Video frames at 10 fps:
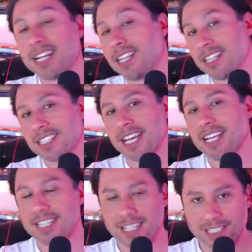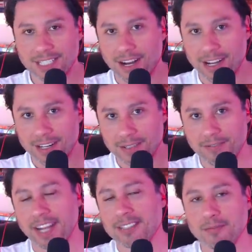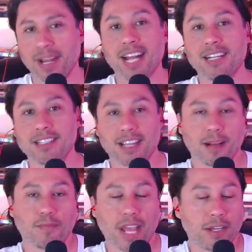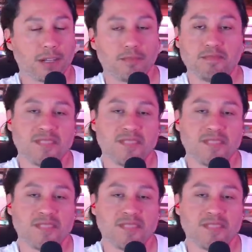In this case, he's got a defective man in his head. Now, you can